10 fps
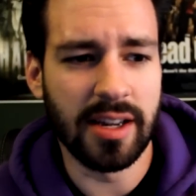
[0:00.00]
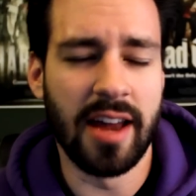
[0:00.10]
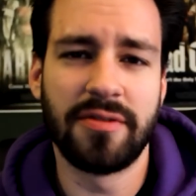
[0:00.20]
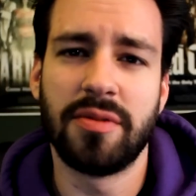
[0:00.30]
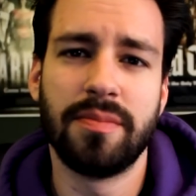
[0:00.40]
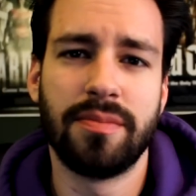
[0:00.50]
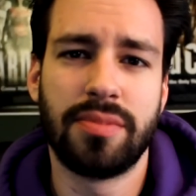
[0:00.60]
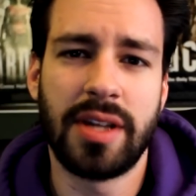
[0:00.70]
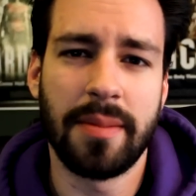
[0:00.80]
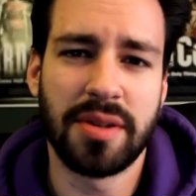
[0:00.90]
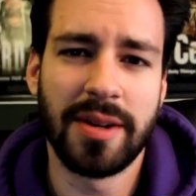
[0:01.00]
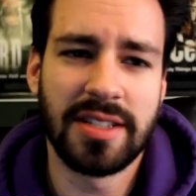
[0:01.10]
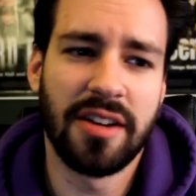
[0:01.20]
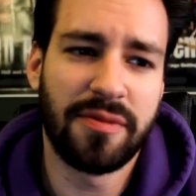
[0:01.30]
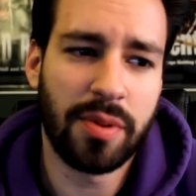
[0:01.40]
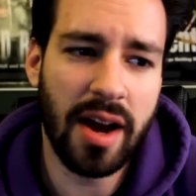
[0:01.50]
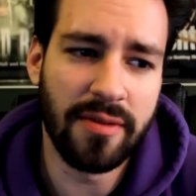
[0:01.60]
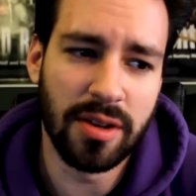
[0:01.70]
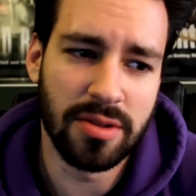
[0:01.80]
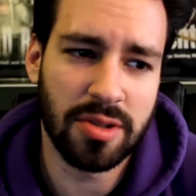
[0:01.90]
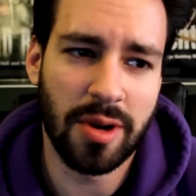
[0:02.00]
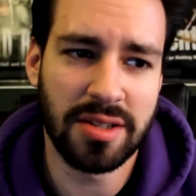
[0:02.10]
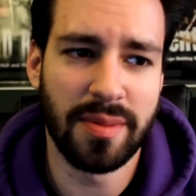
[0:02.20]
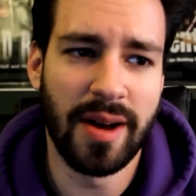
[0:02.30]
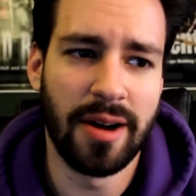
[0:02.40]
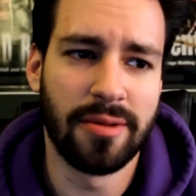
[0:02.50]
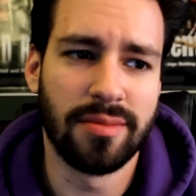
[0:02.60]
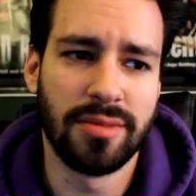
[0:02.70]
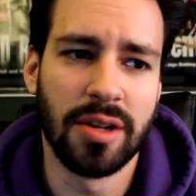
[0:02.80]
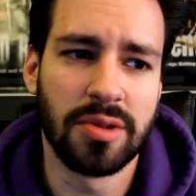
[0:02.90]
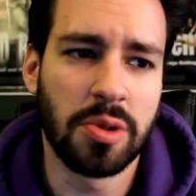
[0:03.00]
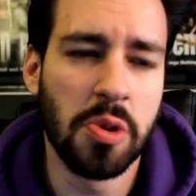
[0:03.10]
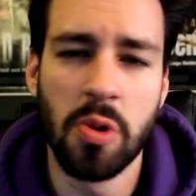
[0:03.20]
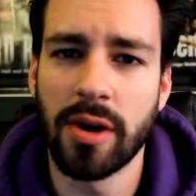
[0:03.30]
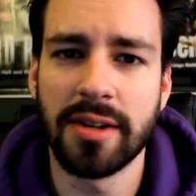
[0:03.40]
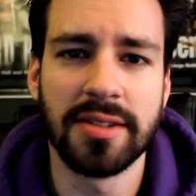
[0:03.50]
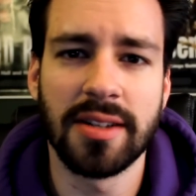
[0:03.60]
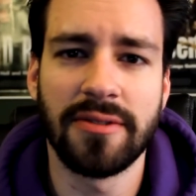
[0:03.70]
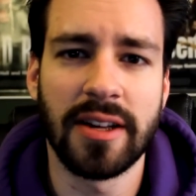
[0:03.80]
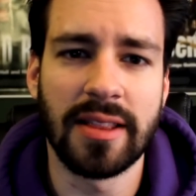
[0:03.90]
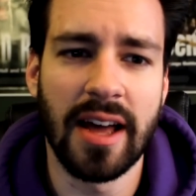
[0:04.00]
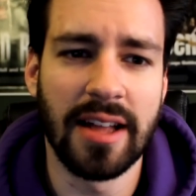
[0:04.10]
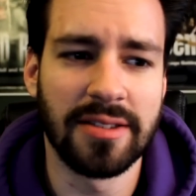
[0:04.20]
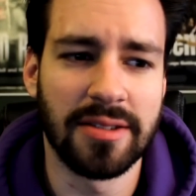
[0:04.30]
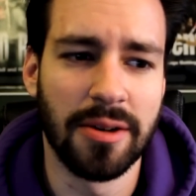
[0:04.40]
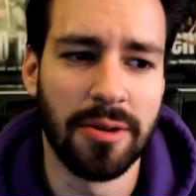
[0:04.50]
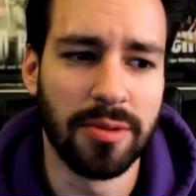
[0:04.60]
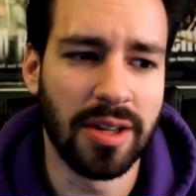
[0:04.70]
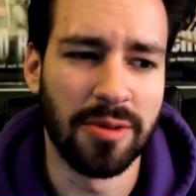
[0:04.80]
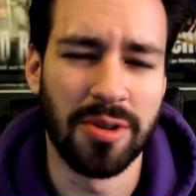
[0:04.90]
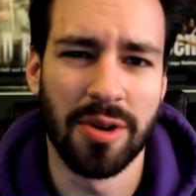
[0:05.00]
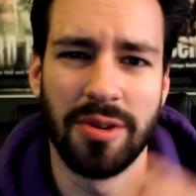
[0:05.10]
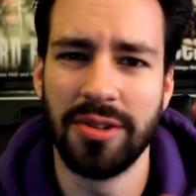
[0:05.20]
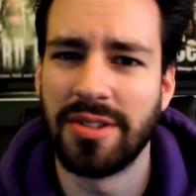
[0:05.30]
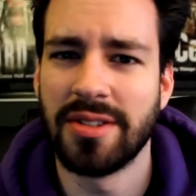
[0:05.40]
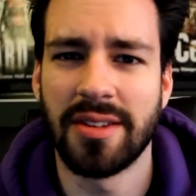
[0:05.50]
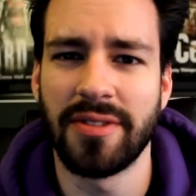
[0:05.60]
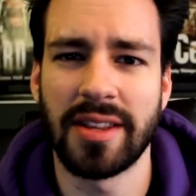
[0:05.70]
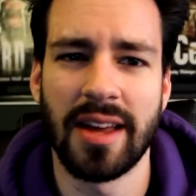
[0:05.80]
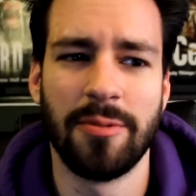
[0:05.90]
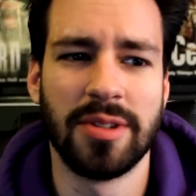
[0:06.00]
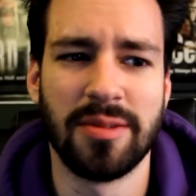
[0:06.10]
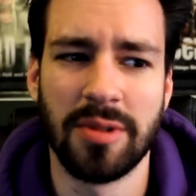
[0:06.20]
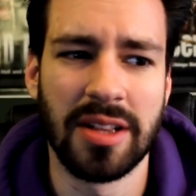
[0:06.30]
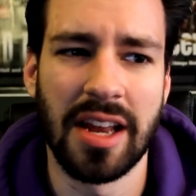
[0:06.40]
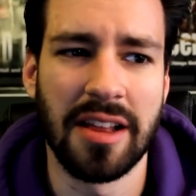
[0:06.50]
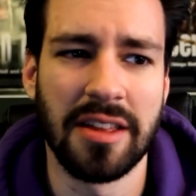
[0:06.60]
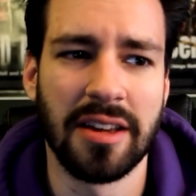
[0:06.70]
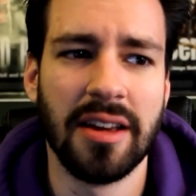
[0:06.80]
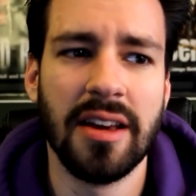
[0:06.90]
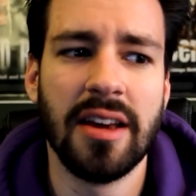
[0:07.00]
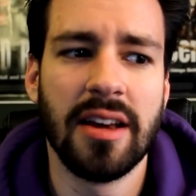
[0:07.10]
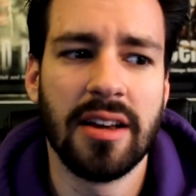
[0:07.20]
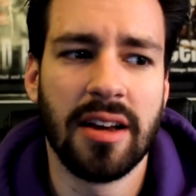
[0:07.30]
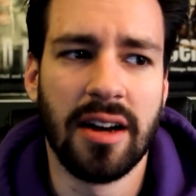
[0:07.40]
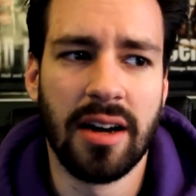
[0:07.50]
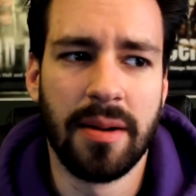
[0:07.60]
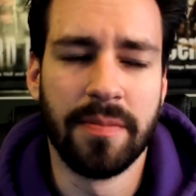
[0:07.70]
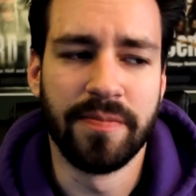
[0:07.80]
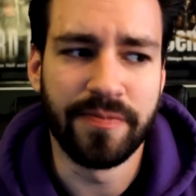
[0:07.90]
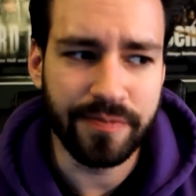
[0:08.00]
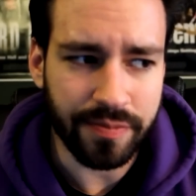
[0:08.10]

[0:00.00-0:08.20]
kind of t kept to myself, private, stressed about you know schoolwork and stuff like that. So you know, girls and stuff like that wasn't really anything. Um,